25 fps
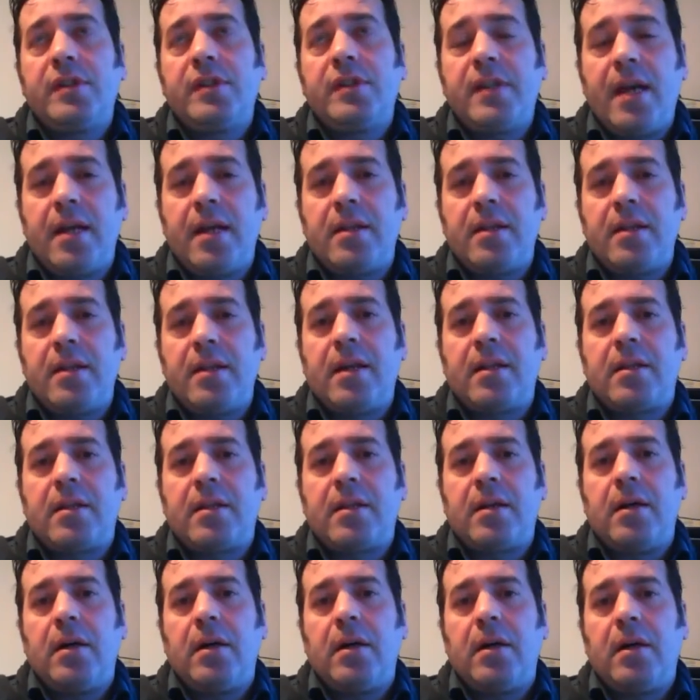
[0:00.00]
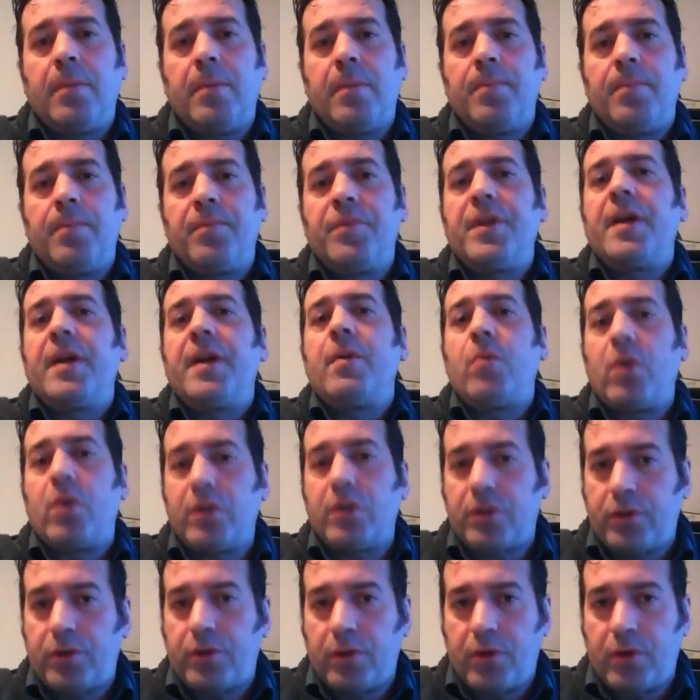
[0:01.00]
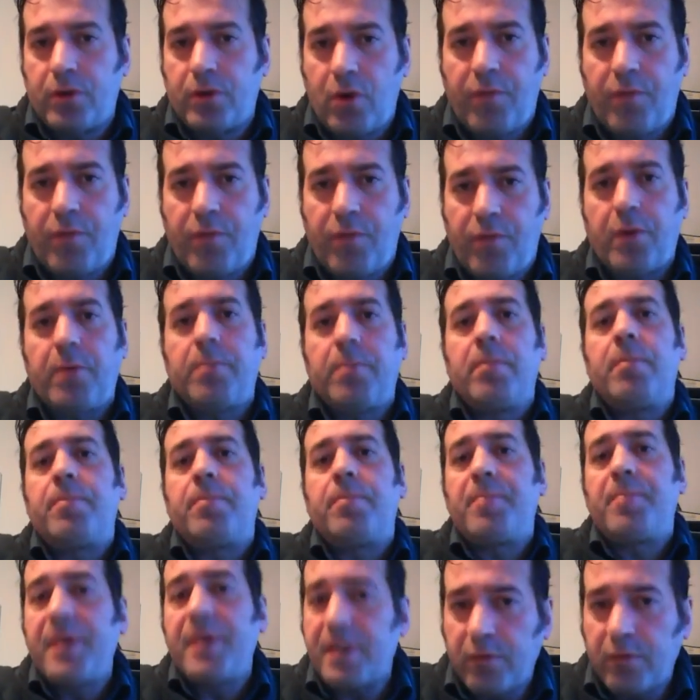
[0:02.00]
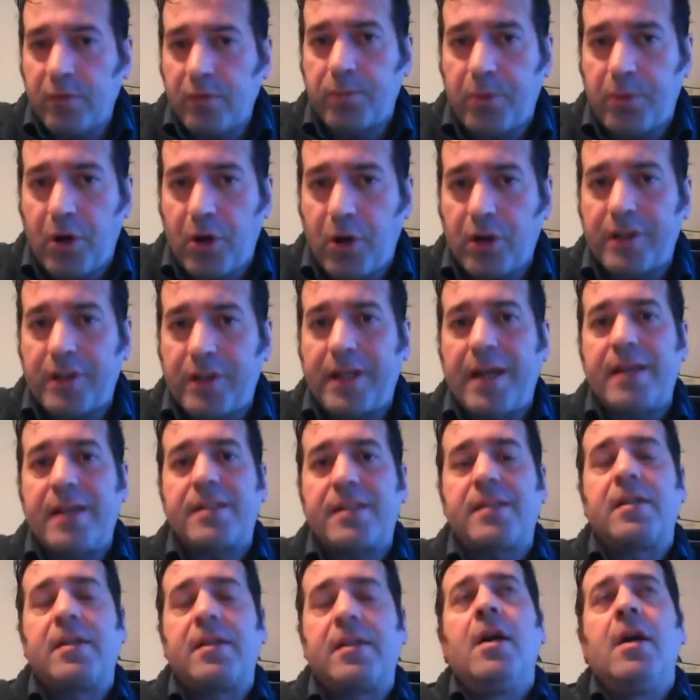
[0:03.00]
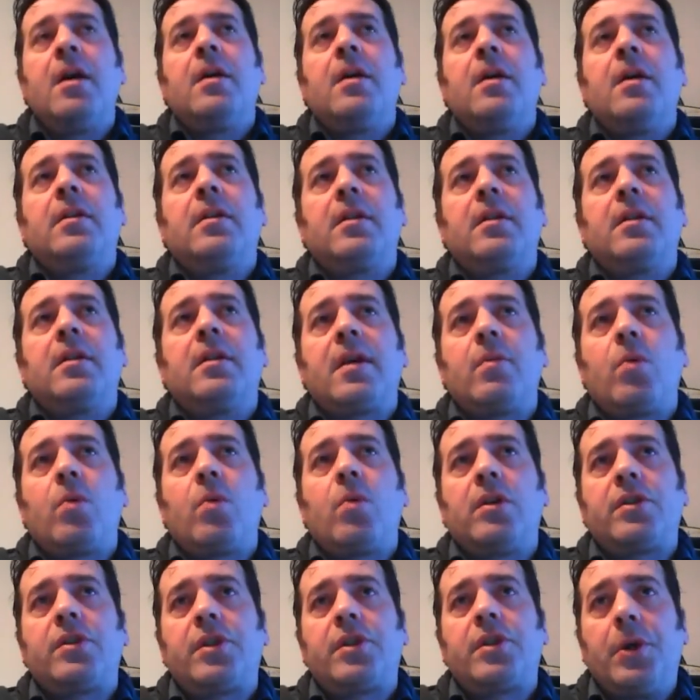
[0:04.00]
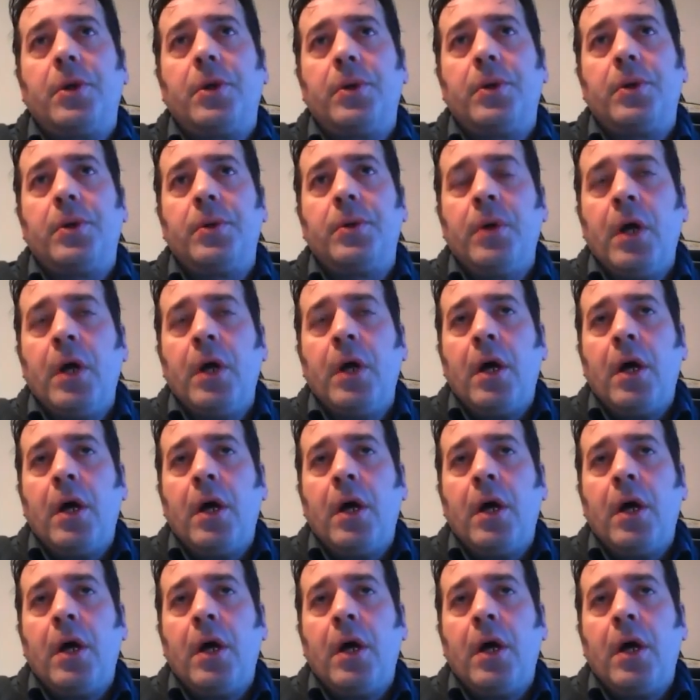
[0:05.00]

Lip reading: said that they want to go for peaceful protest, that they want to